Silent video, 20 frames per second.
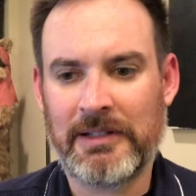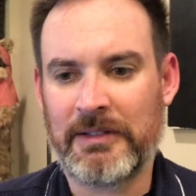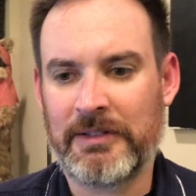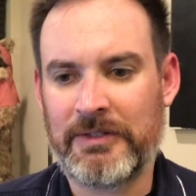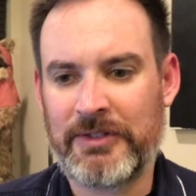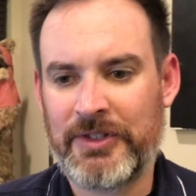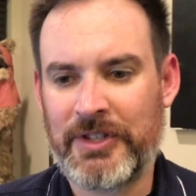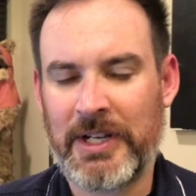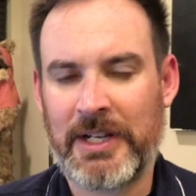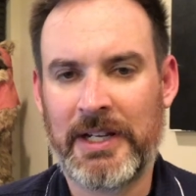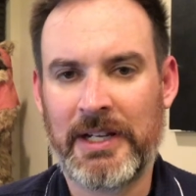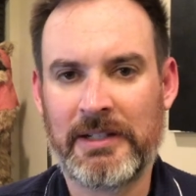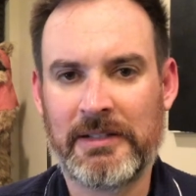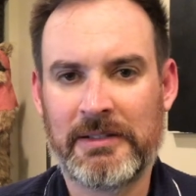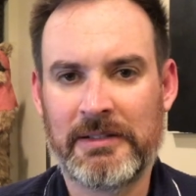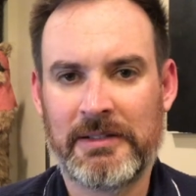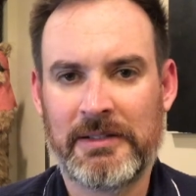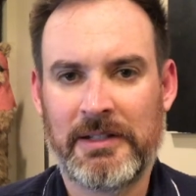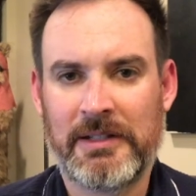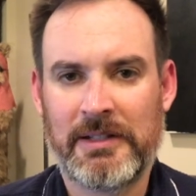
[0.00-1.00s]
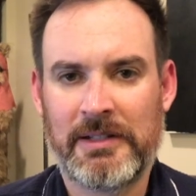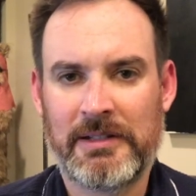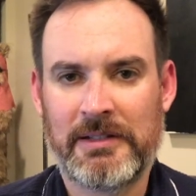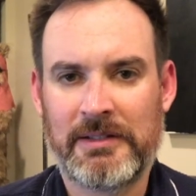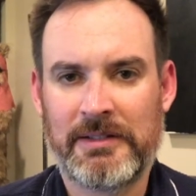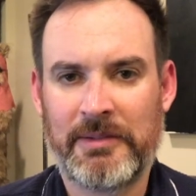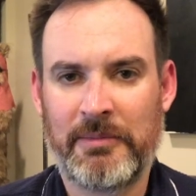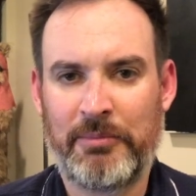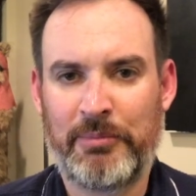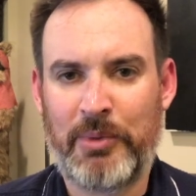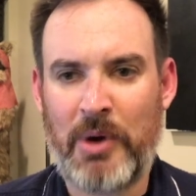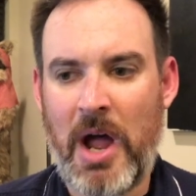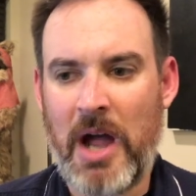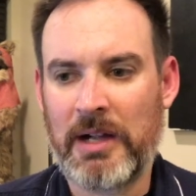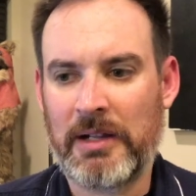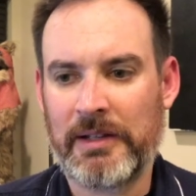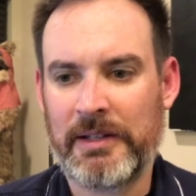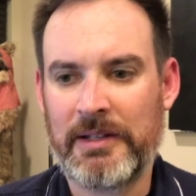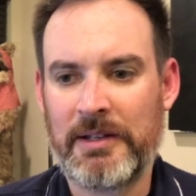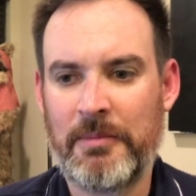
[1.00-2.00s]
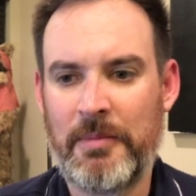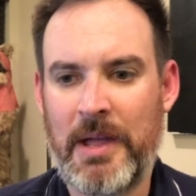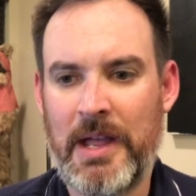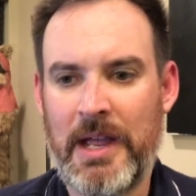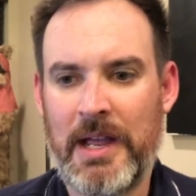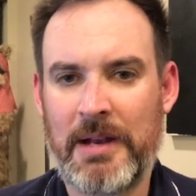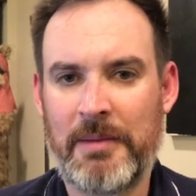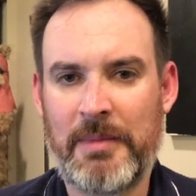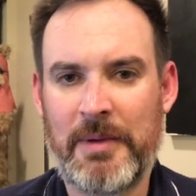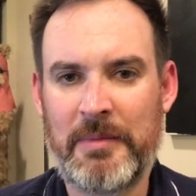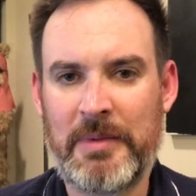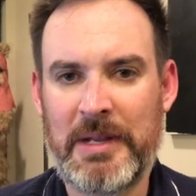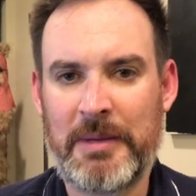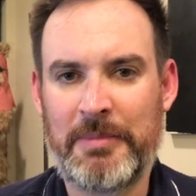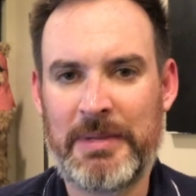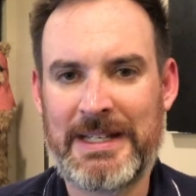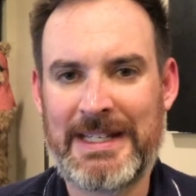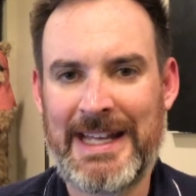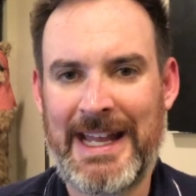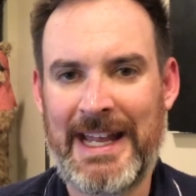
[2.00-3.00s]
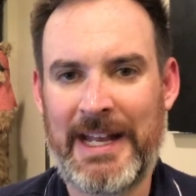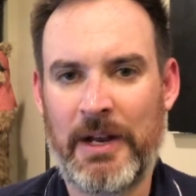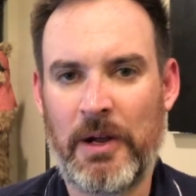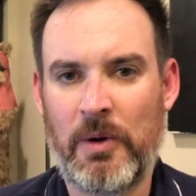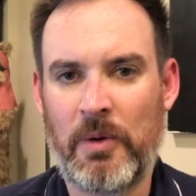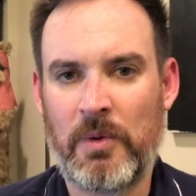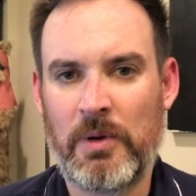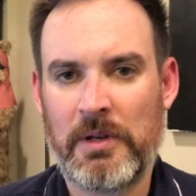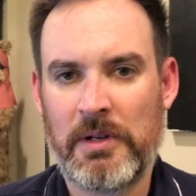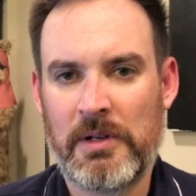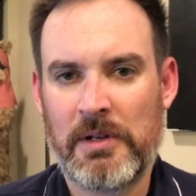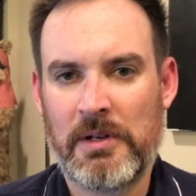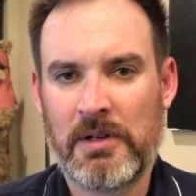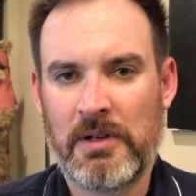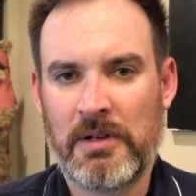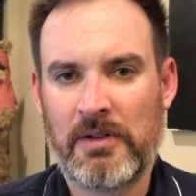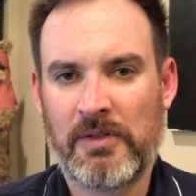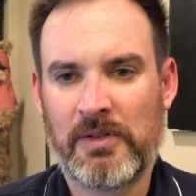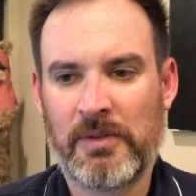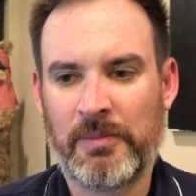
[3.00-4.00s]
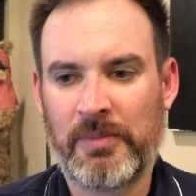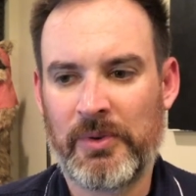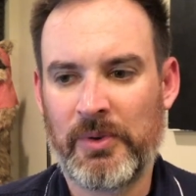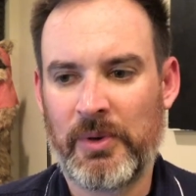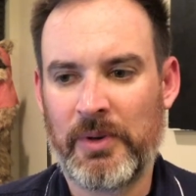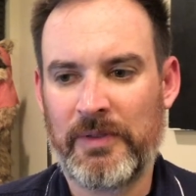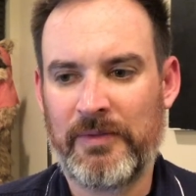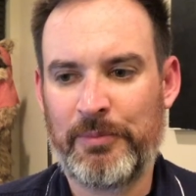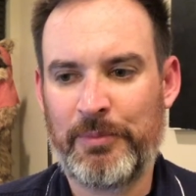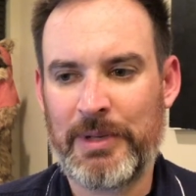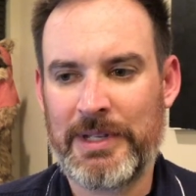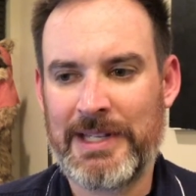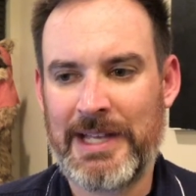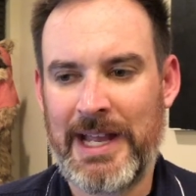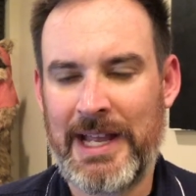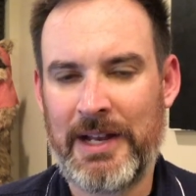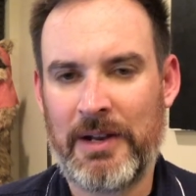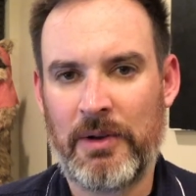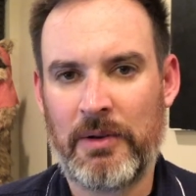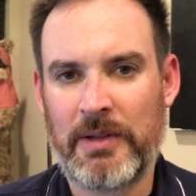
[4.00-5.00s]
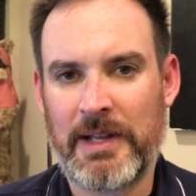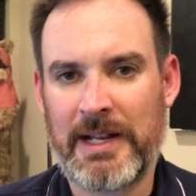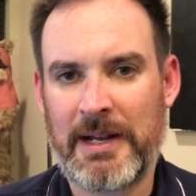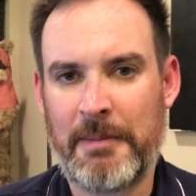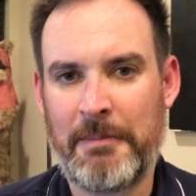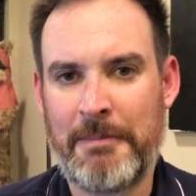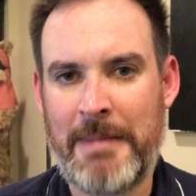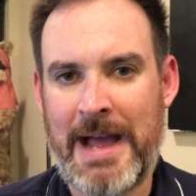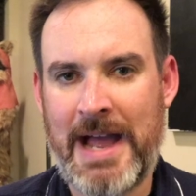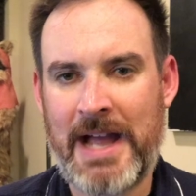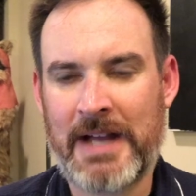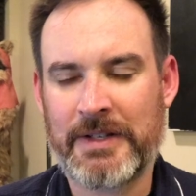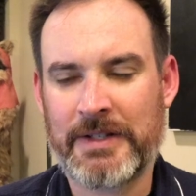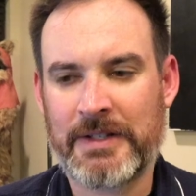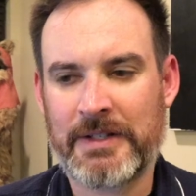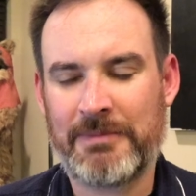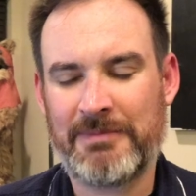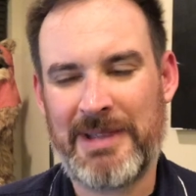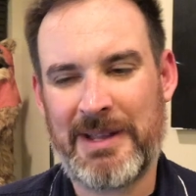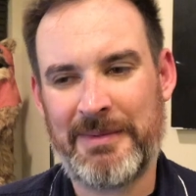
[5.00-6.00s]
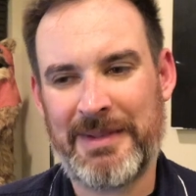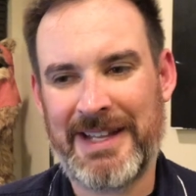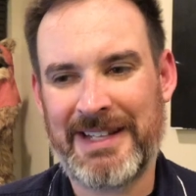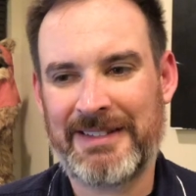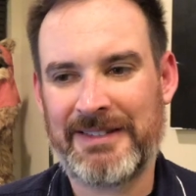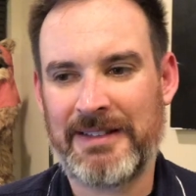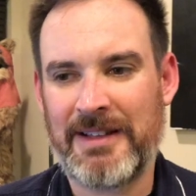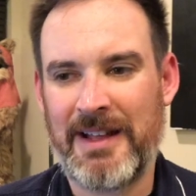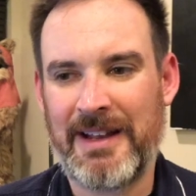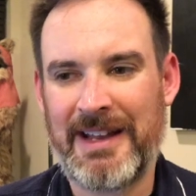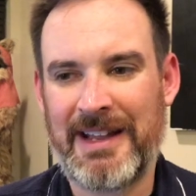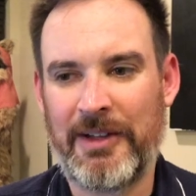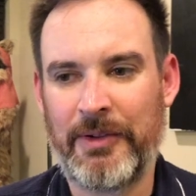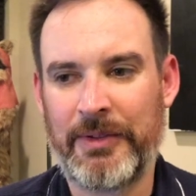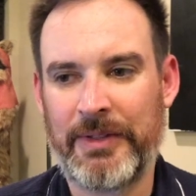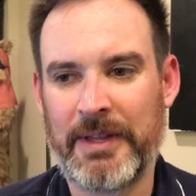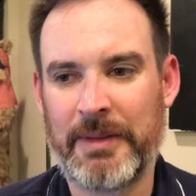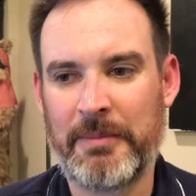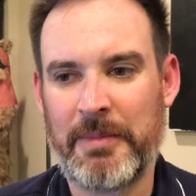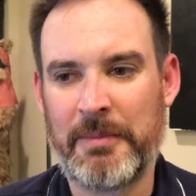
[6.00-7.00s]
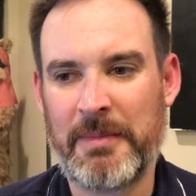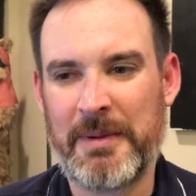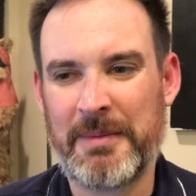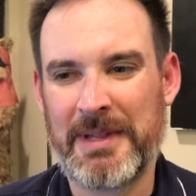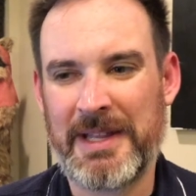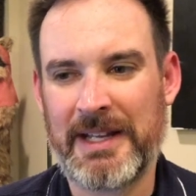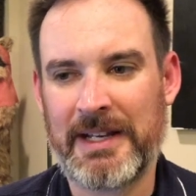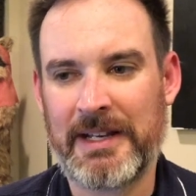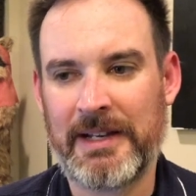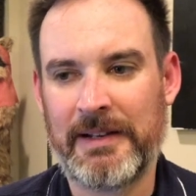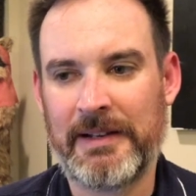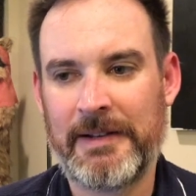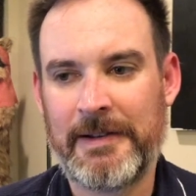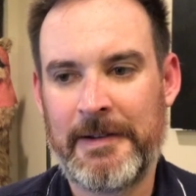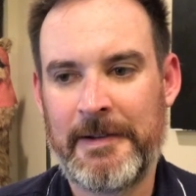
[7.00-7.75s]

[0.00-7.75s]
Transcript: A little chicken, some broccoli you made, maybe a potato, some sort of potato, like a mashed, maybe that's not healthy, but maybe like a,